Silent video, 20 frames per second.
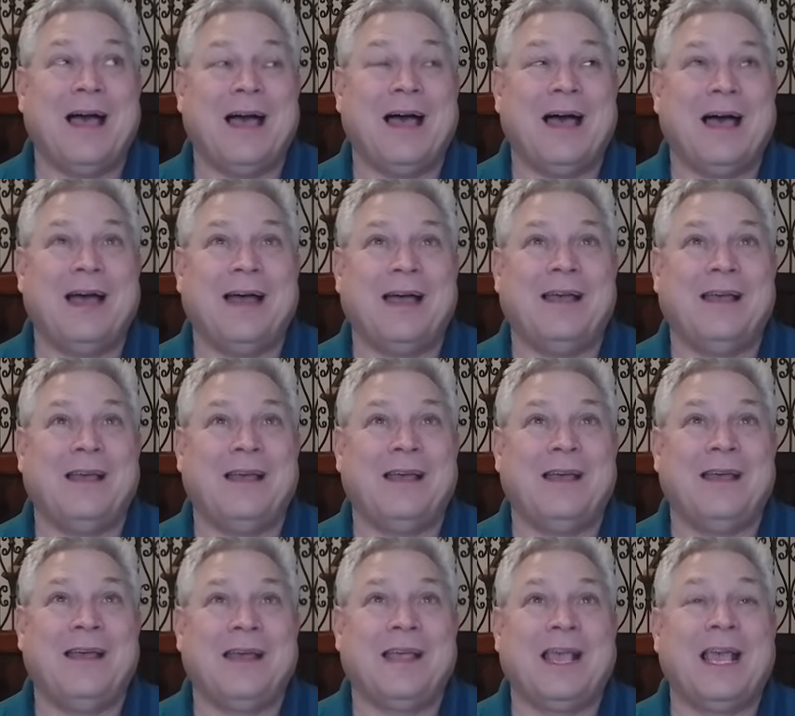uh,
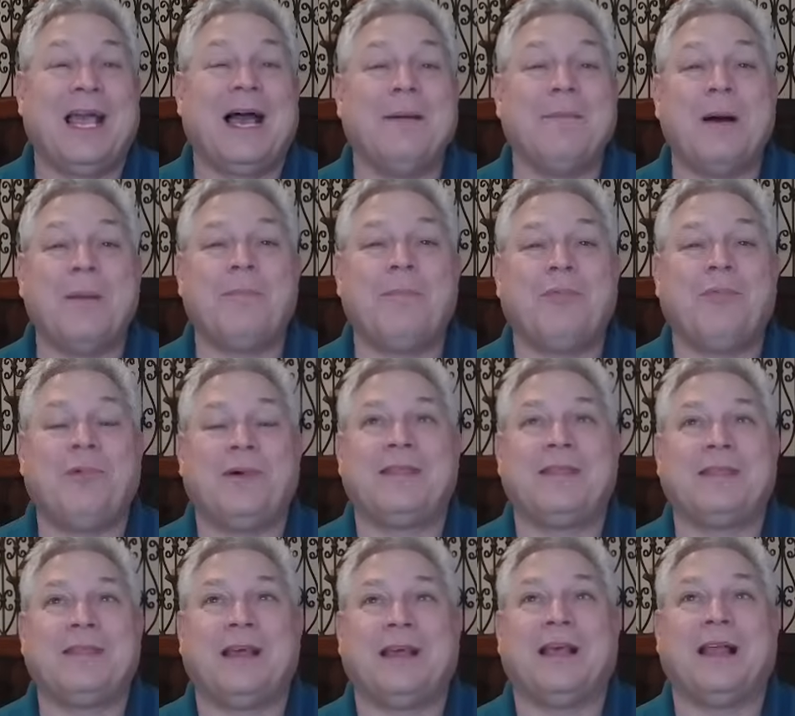come up
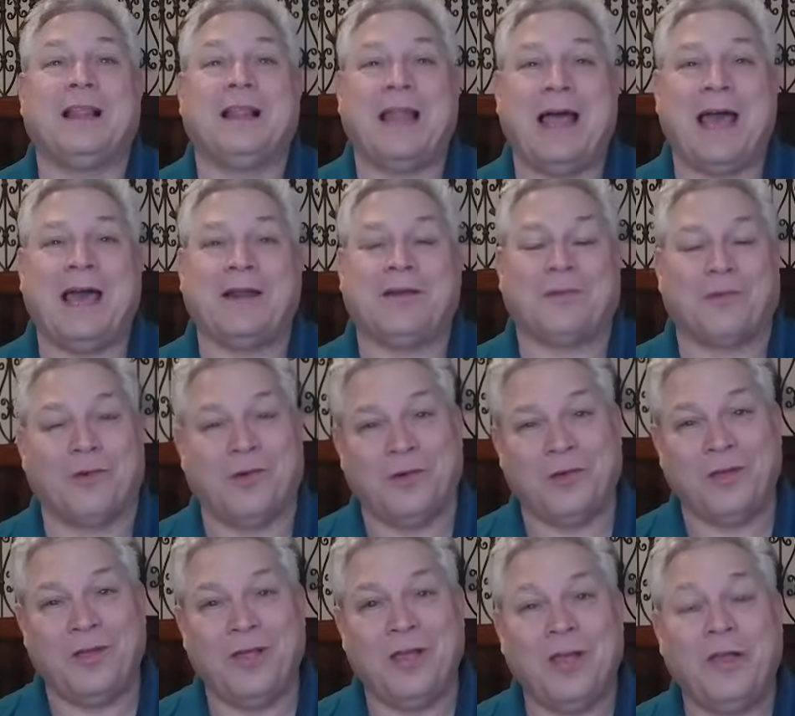with the
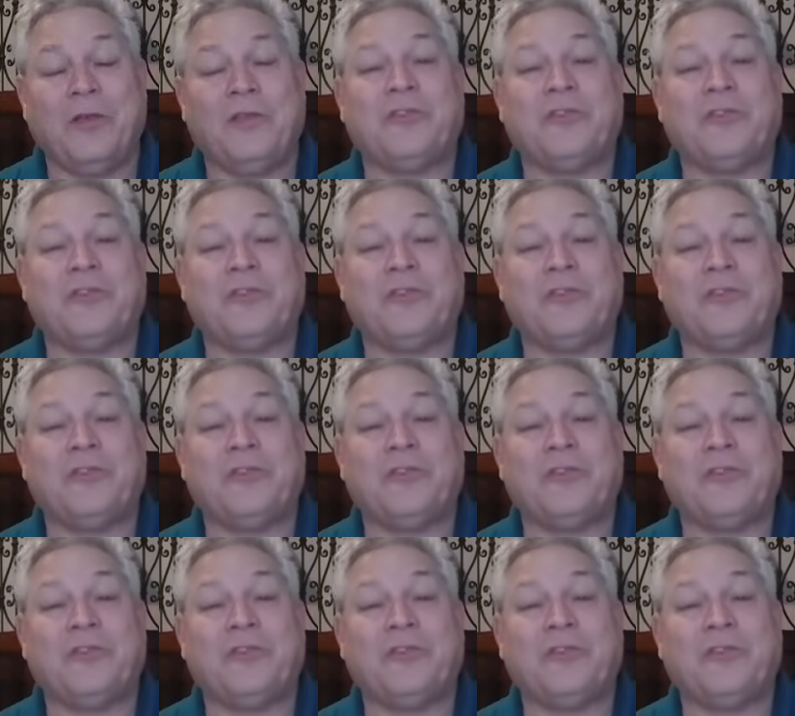collateral